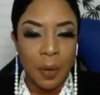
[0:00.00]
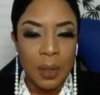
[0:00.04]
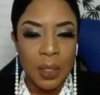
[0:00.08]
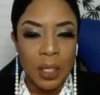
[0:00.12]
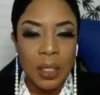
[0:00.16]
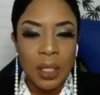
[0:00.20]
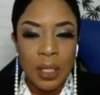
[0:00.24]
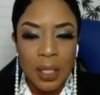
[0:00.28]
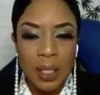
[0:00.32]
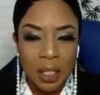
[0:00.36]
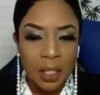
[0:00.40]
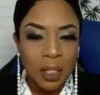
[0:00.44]
And
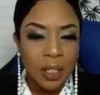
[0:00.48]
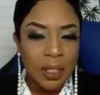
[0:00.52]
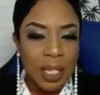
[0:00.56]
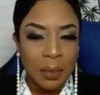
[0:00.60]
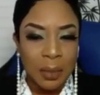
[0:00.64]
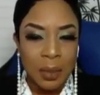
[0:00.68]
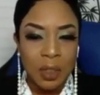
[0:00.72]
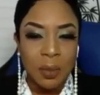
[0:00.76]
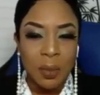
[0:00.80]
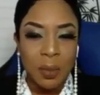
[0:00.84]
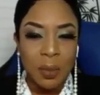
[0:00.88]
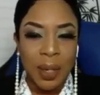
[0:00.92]
it's going to
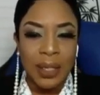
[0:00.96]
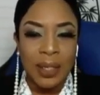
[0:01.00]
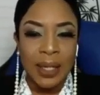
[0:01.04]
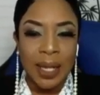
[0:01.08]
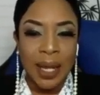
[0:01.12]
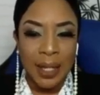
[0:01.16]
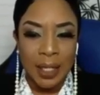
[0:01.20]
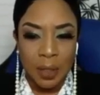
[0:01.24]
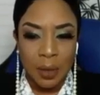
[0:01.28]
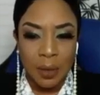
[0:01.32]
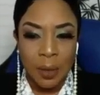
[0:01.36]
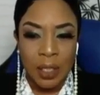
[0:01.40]
take me to my
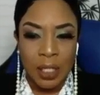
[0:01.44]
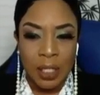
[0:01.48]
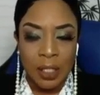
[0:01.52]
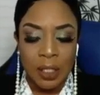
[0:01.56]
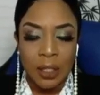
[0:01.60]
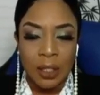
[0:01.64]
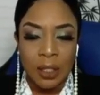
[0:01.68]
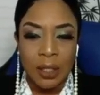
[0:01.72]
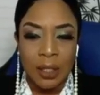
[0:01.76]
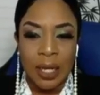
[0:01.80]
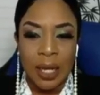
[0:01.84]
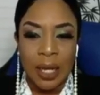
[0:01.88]
next
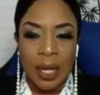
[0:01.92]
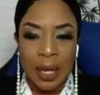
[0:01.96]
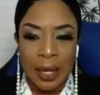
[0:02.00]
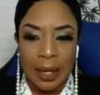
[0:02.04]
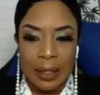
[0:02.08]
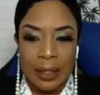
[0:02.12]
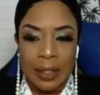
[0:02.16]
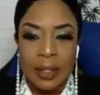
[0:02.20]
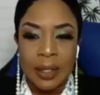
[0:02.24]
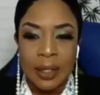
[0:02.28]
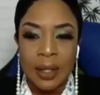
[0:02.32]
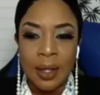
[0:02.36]
question
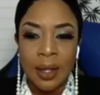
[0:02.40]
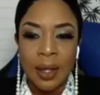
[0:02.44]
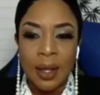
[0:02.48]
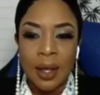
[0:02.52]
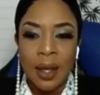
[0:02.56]
is,